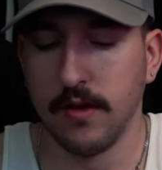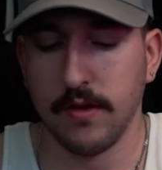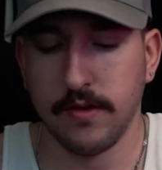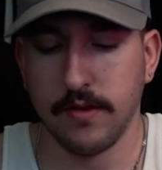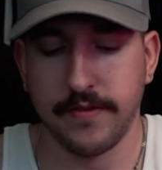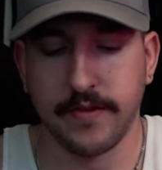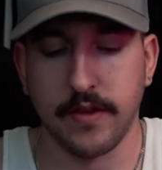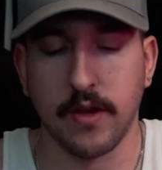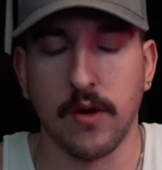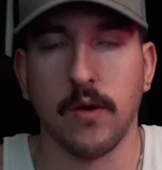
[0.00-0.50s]

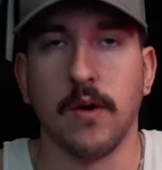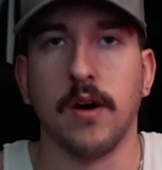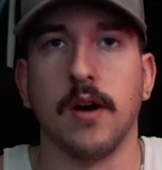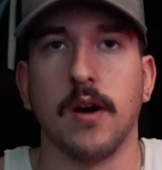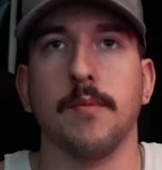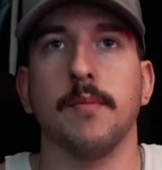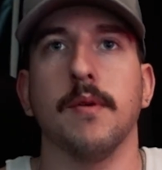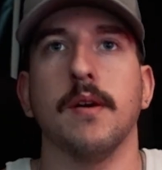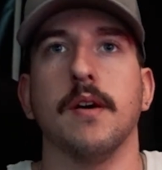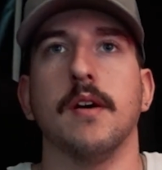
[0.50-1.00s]

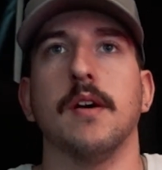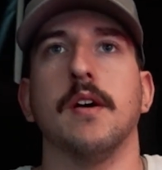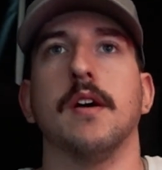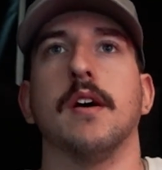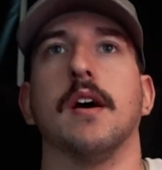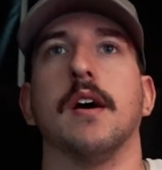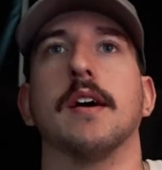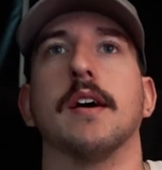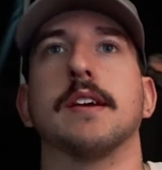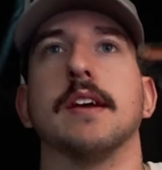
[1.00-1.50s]
So
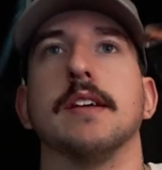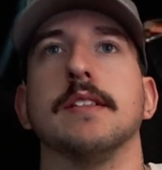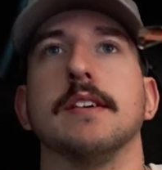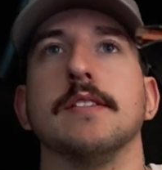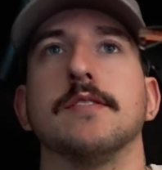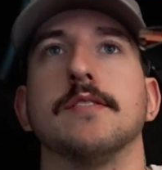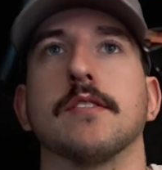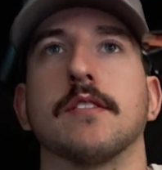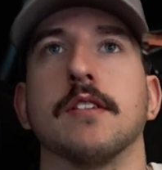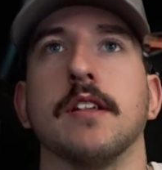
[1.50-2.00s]
again,
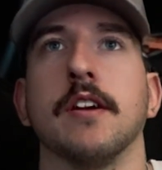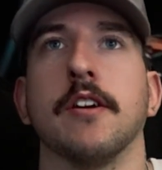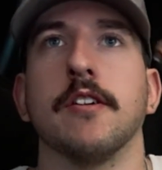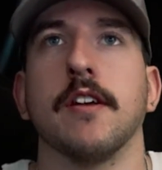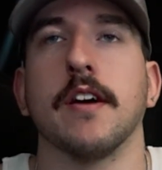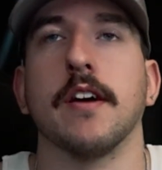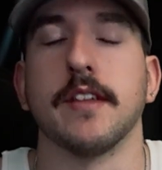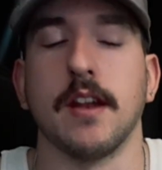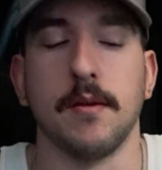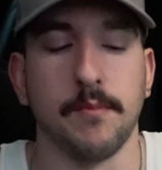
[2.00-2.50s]
these are clear,
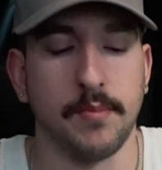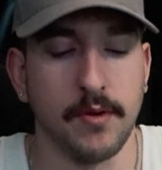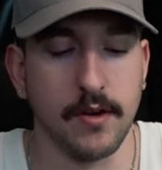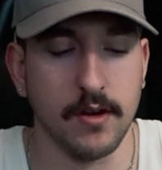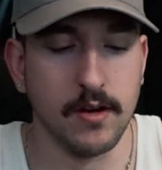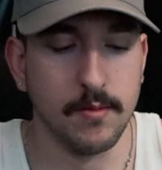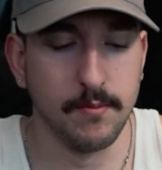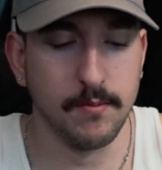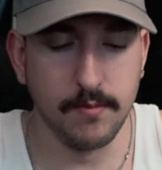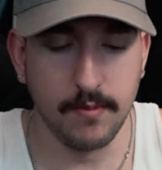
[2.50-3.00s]
not that I'm
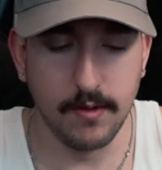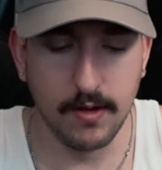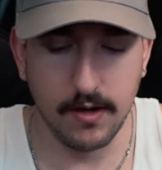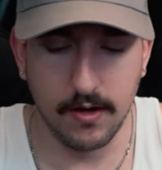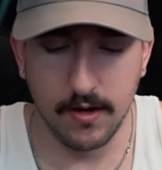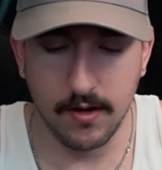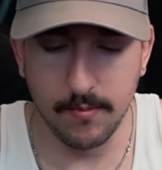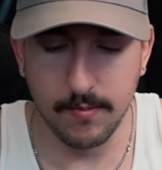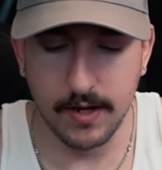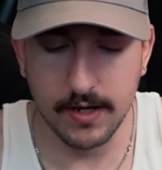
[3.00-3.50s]
putting
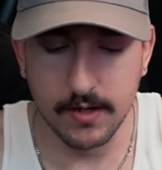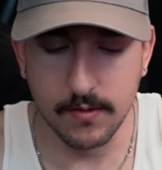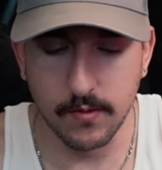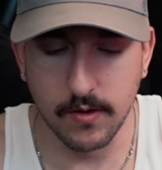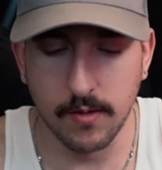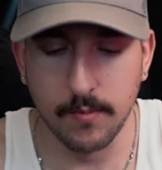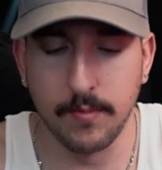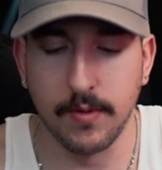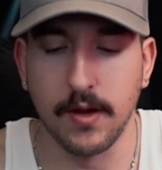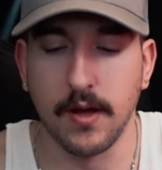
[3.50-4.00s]
them
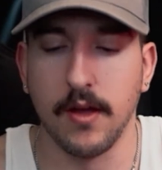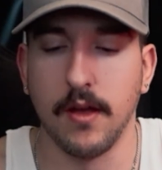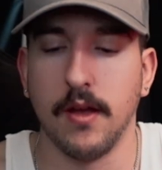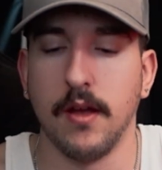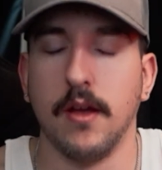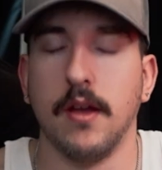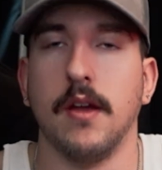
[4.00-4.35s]
anywhere, but